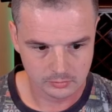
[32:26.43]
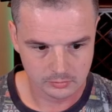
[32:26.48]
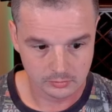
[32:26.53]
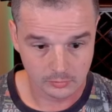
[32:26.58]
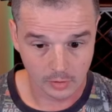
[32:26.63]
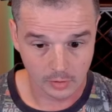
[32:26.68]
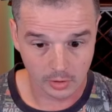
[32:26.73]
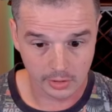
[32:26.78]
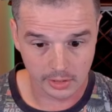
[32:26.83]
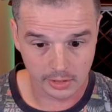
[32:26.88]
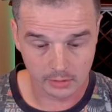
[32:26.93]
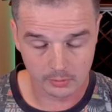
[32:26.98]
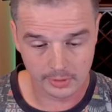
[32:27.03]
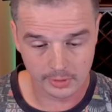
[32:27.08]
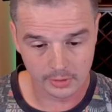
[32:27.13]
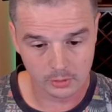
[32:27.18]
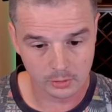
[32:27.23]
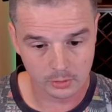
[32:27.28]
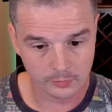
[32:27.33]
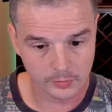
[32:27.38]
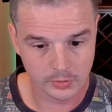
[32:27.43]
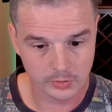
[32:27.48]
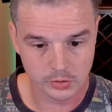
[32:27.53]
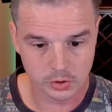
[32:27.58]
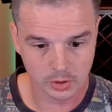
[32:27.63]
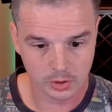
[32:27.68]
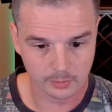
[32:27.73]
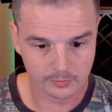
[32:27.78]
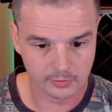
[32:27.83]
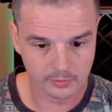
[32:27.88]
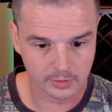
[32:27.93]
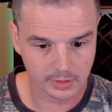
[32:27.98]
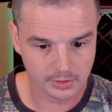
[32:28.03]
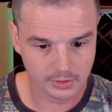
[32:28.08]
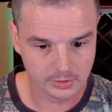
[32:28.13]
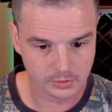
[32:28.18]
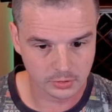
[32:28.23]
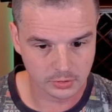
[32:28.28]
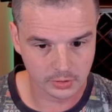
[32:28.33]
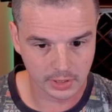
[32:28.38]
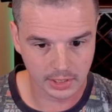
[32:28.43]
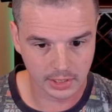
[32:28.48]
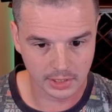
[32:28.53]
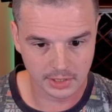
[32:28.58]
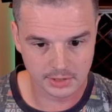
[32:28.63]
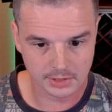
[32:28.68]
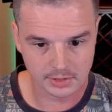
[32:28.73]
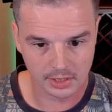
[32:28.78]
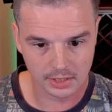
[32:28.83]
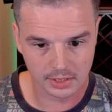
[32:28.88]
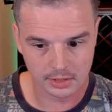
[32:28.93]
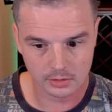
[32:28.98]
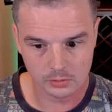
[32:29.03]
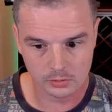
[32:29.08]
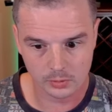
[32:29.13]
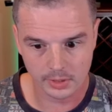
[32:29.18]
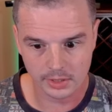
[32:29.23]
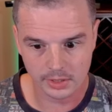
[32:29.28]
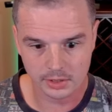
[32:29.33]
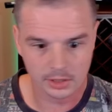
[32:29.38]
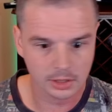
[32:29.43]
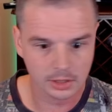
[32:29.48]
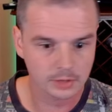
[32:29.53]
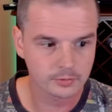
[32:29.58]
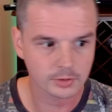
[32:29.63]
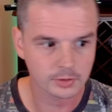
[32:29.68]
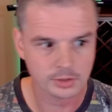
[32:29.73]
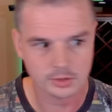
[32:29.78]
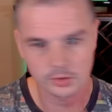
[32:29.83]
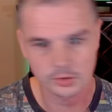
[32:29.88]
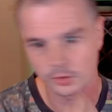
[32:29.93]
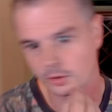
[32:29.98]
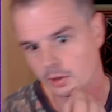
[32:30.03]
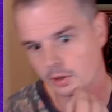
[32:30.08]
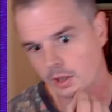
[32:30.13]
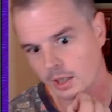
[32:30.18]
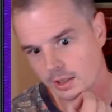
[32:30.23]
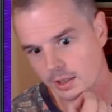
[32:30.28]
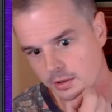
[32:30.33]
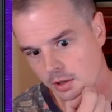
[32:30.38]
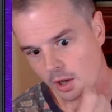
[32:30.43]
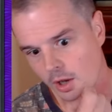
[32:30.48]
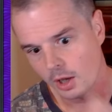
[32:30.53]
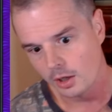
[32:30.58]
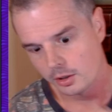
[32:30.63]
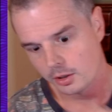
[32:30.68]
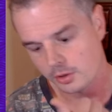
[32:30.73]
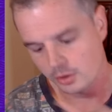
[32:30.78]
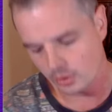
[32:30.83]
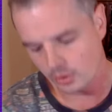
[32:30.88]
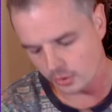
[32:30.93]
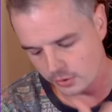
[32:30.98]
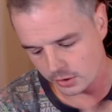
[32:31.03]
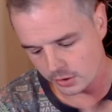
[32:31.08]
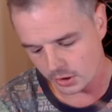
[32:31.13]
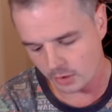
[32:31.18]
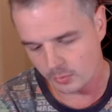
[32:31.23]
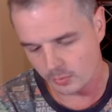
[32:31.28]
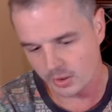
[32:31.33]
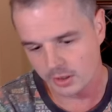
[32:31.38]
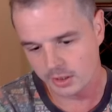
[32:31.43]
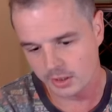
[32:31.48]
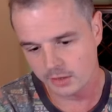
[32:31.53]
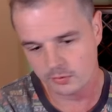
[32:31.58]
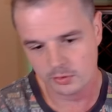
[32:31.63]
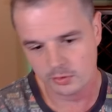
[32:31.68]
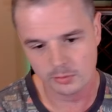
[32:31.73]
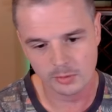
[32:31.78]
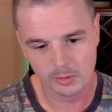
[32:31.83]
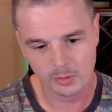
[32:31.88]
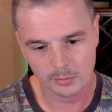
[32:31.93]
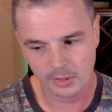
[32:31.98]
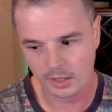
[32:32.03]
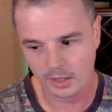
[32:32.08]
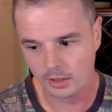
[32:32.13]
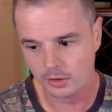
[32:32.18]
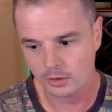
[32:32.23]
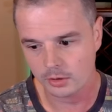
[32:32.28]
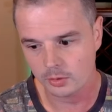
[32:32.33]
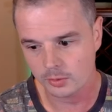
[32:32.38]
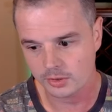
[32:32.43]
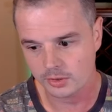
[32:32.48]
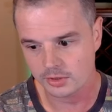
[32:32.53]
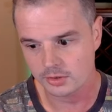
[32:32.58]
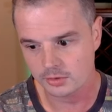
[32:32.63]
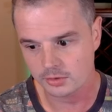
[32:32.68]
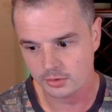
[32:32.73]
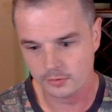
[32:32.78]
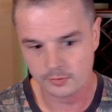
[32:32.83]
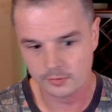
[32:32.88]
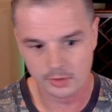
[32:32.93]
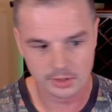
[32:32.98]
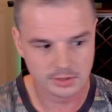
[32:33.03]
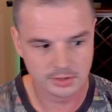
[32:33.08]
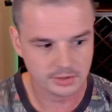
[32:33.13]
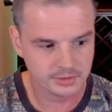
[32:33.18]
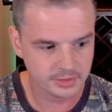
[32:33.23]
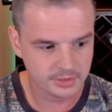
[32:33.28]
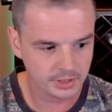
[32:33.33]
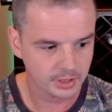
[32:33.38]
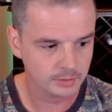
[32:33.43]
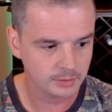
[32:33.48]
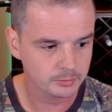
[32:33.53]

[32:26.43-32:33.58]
Alright, Rancor off the top for us, so that is a green card for us to utilize. No Dirty Monkey from them either, which is good for us to see.